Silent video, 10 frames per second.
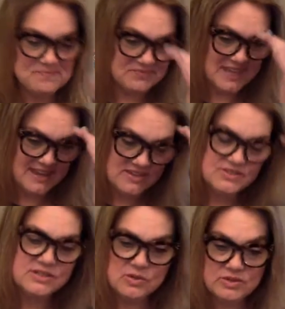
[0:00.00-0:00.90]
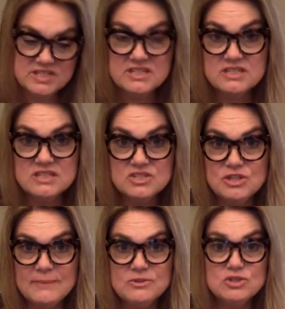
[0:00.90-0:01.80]
Okay, so this
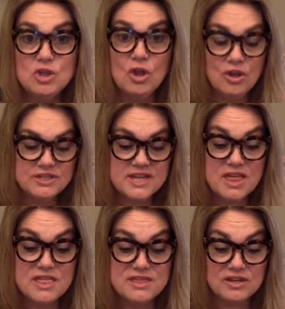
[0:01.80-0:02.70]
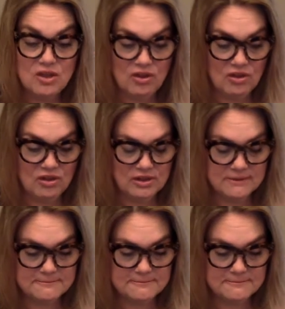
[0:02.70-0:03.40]
chapter is called The Call.